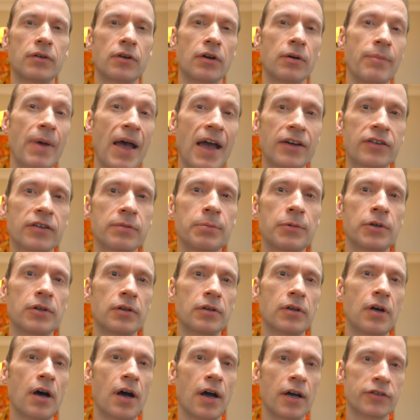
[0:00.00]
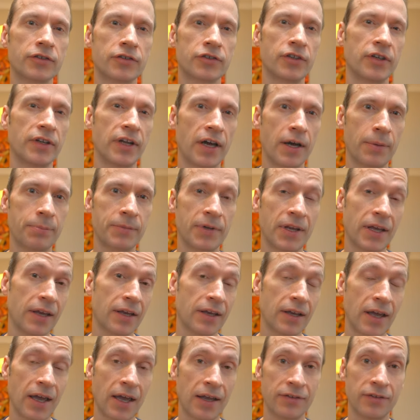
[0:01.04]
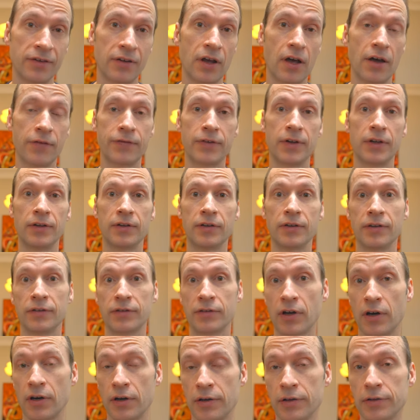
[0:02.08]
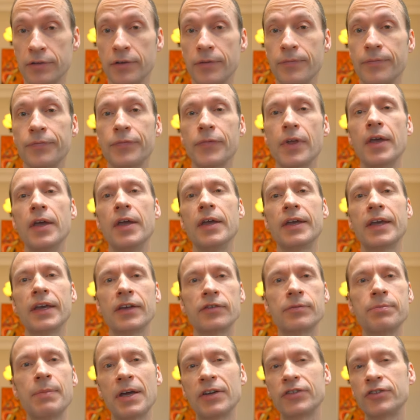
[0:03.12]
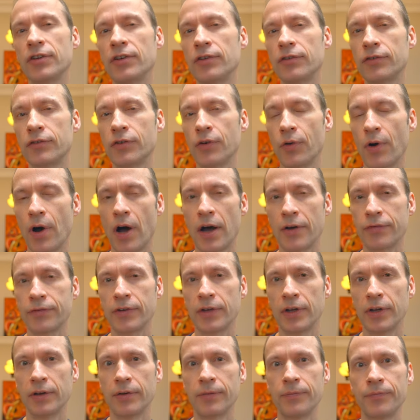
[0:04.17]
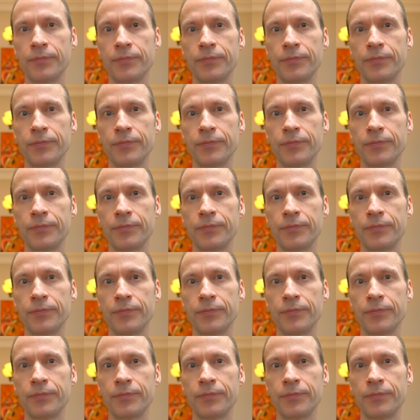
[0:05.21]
or maximal oxygen uptake as it often is called, gets mentioned so often.